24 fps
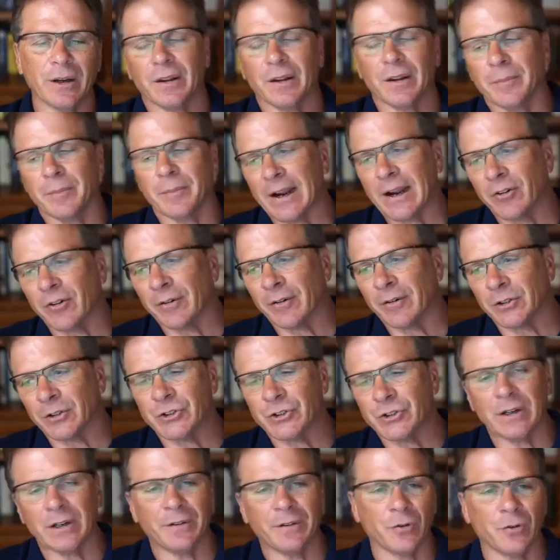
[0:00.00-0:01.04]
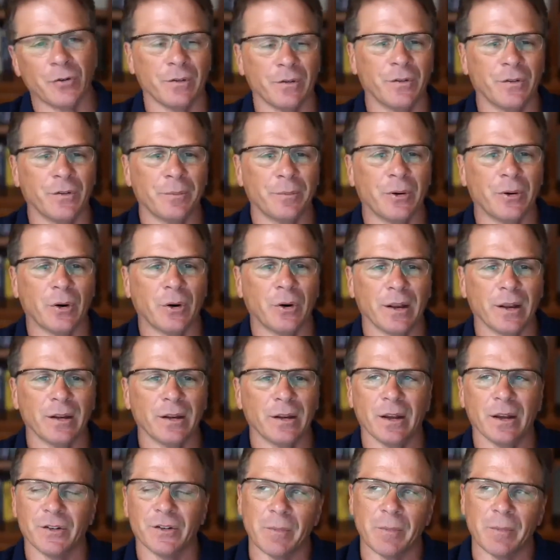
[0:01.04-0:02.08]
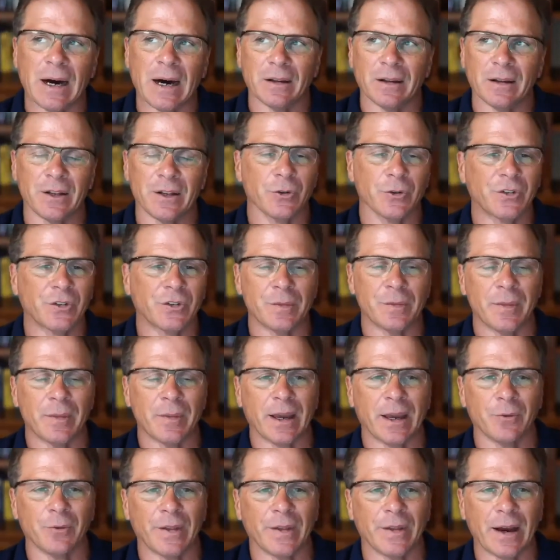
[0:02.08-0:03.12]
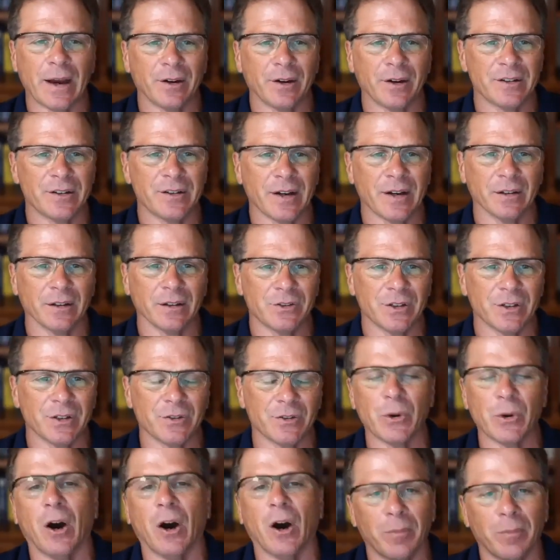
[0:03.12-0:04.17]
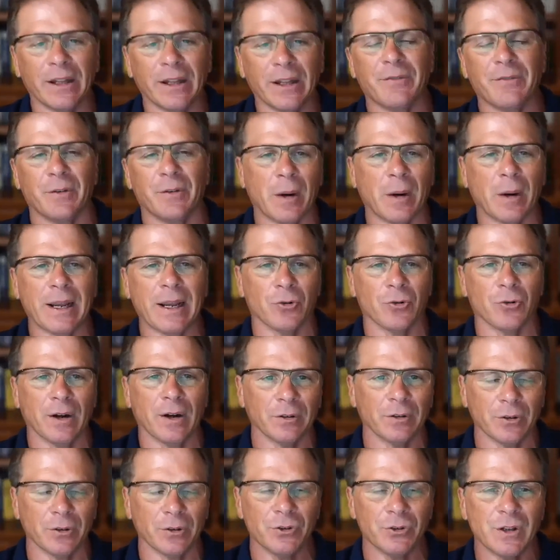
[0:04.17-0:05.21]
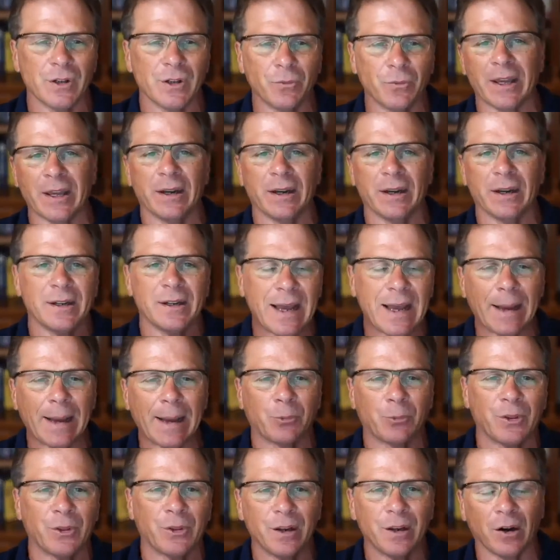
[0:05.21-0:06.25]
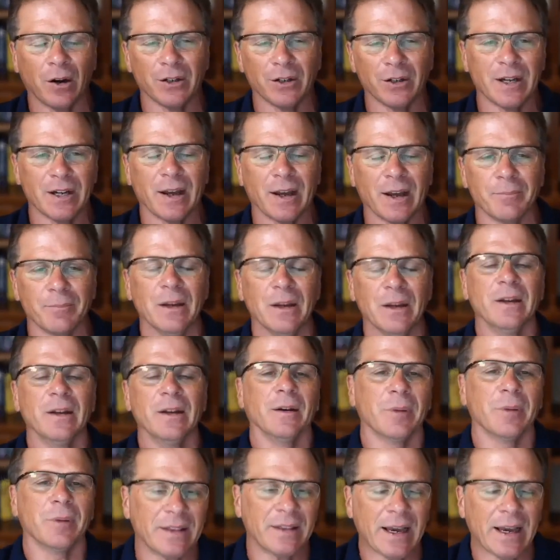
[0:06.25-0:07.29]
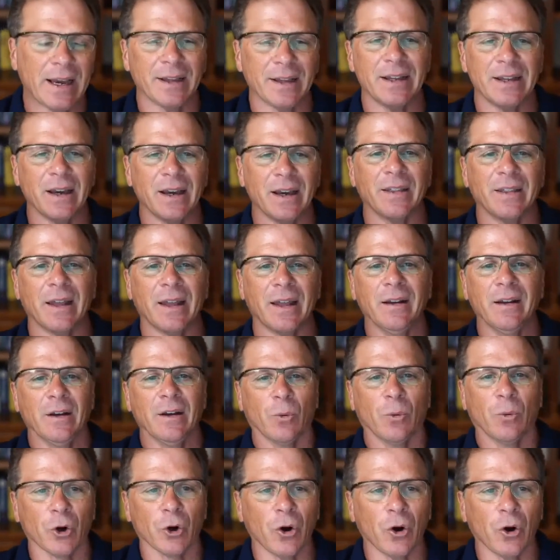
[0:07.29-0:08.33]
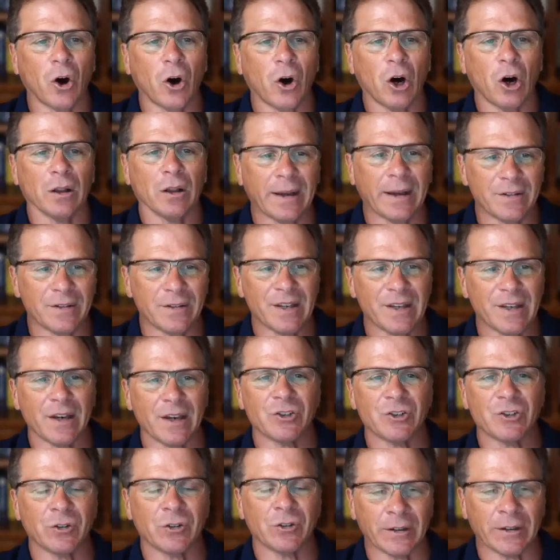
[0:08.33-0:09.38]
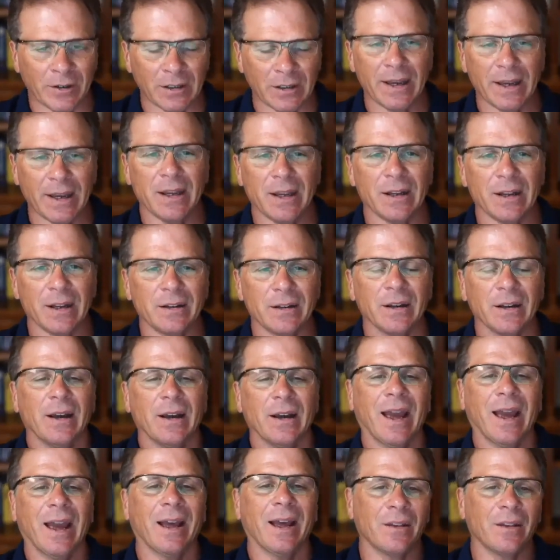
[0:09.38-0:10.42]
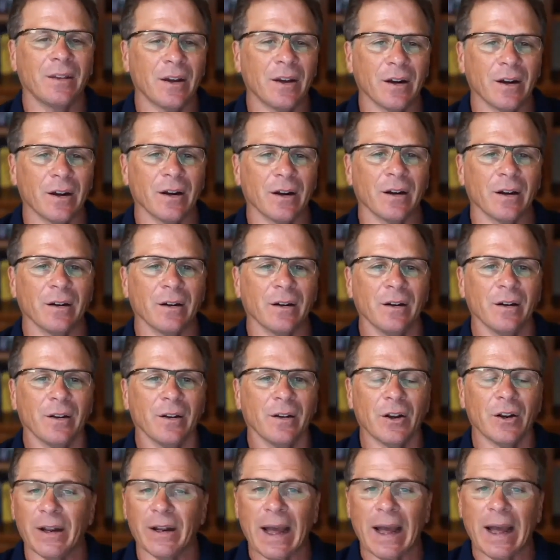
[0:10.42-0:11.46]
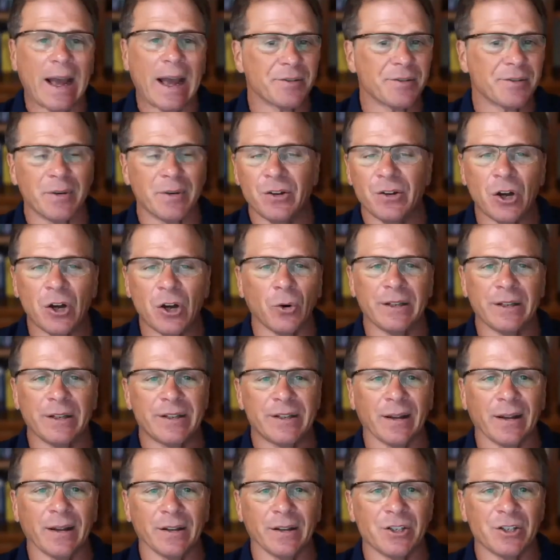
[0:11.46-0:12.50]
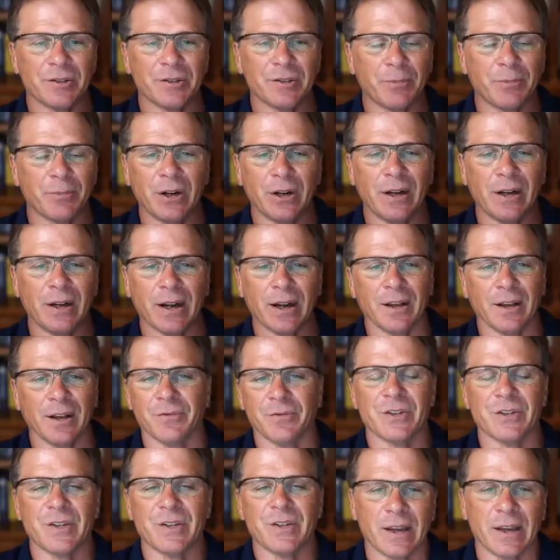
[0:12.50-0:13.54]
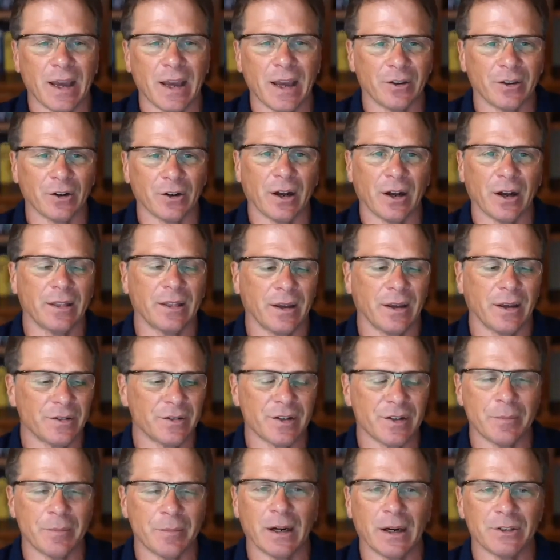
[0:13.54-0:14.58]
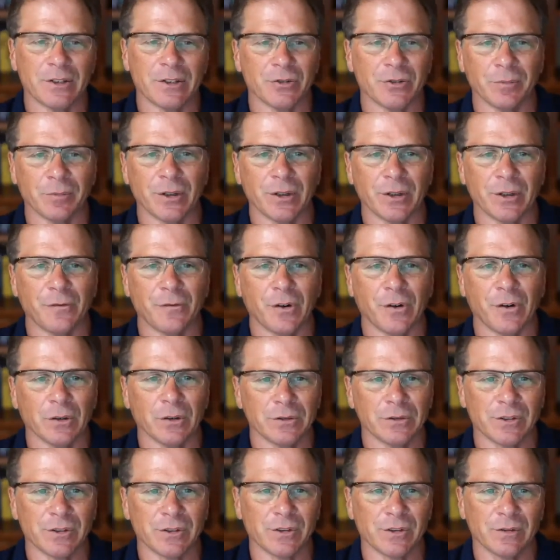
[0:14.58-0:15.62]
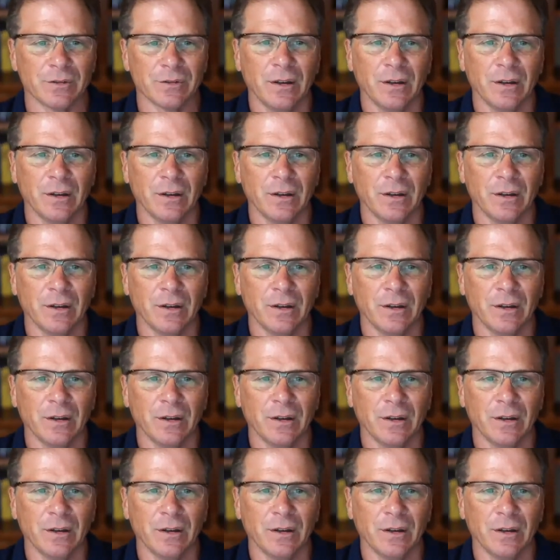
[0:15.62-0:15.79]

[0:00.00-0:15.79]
Now, the macroevolutionary vo- viewpoint is molecules to man without intelligence. We all believe in microevolution, that we can adapt within our type. But the idea that we're all ancestrally related and there, there has been no intelligence putting any of this together, I think is demonstrably false.